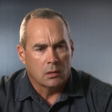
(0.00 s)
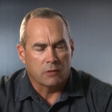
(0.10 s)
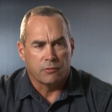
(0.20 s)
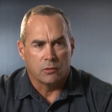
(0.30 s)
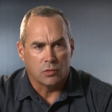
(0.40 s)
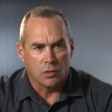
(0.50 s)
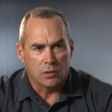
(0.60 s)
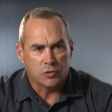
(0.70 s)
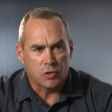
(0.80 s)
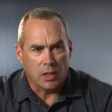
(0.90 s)
lot of folks don't
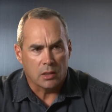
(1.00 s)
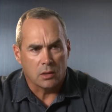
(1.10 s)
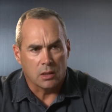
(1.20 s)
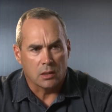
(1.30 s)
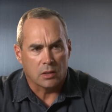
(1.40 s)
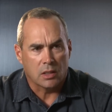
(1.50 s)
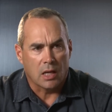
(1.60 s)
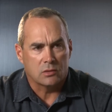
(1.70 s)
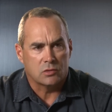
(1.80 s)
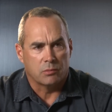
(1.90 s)
understand the
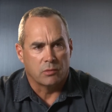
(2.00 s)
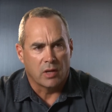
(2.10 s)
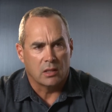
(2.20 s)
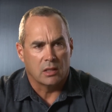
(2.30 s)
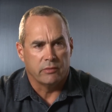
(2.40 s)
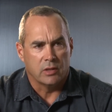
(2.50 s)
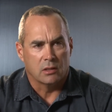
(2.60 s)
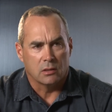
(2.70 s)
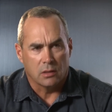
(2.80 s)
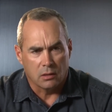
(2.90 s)
concept of not leaving
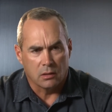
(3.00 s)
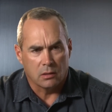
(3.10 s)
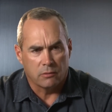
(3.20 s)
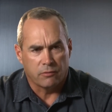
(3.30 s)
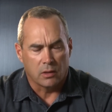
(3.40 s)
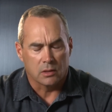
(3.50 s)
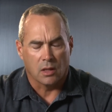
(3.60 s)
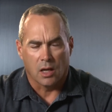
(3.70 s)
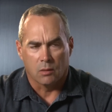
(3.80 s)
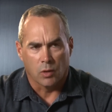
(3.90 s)
a fallen
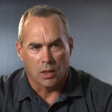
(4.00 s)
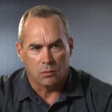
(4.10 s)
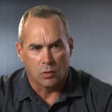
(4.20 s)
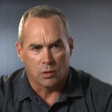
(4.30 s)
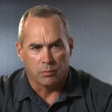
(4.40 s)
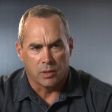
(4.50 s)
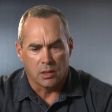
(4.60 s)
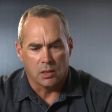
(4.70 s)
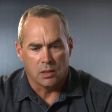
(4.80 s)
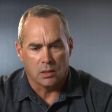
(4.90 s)
comrade, whether it be
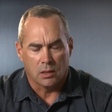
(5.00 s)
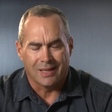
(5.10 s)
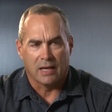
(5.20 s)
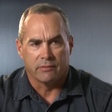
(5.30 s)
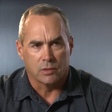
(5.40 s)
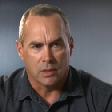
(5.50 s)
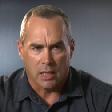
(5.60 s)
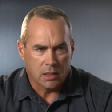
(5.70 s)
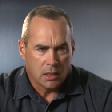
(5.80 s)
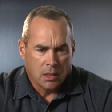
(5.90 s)
he alive or
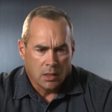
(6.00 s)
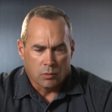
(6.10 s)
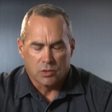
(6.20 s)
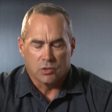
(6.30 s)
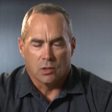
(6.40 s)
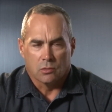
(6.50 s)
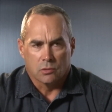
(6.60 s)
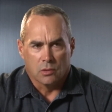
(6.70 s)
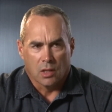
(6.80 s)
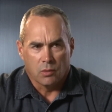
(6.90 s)
dead. We just don't
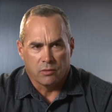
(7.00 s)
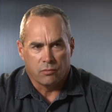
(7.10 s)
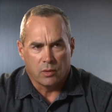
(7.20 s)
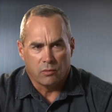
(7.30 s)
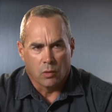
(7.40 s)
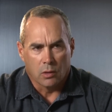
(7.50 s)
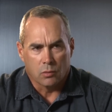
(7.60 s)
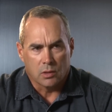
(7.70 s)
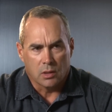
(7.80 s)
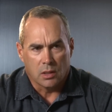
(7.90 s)
do that. We
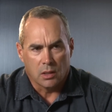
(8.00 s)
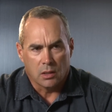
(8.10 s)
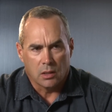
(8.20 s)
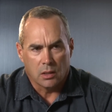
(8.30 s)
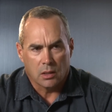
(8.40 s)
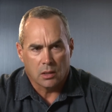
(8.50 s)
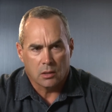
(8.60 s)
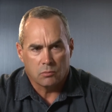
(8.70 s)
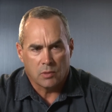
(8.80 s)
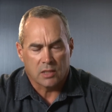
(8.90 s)
work with the
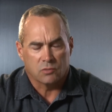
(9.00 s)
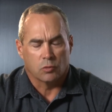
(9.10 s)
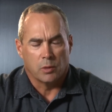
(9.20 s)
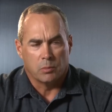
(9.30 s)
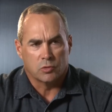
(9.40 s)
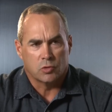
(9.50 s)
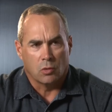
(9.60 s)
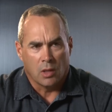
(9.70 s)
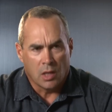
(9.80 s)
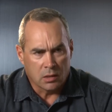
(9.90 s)
task force people
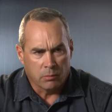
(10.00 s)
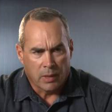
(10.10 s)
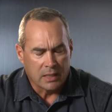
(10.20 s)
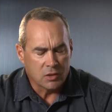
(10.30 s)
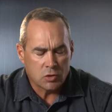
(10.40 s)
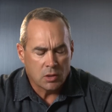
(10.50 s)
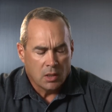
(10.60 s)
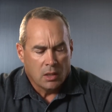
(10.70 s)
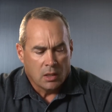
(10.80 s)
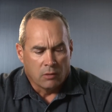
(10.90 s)
so long, the pilots.
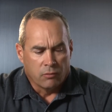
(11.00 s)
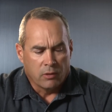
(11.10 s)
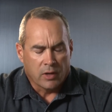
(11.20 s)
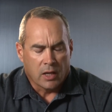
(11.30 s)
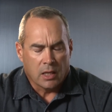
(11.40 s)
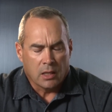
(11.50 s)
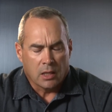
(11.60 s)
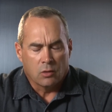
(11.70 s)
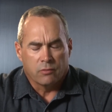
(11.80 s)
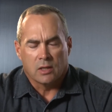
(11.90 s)
If I
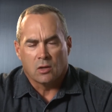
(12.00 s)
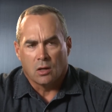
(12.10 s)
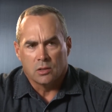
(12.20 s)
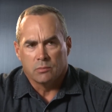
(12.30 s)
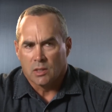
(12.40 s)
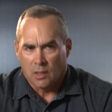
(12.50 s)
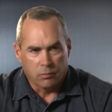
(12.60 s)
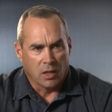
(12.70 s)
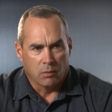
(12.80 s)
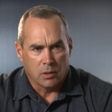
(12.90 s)
know if I called them, they
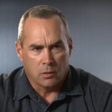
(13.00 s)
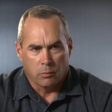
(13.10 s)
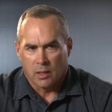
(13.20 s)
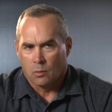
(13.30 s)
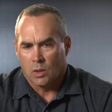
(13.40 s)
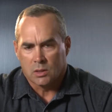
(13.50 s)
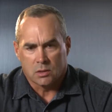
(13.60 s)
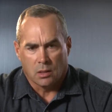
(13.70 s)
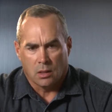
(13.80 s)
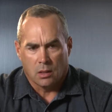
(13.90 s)
come to get me, no matter what,
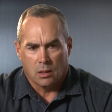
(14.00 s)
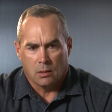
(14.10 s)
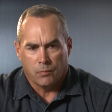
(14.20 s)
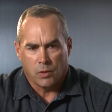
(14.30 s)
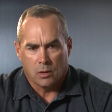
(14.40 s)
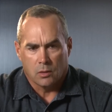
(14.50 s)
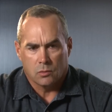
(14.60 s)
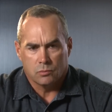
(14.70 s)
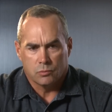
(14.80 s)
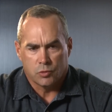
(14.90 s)
you know,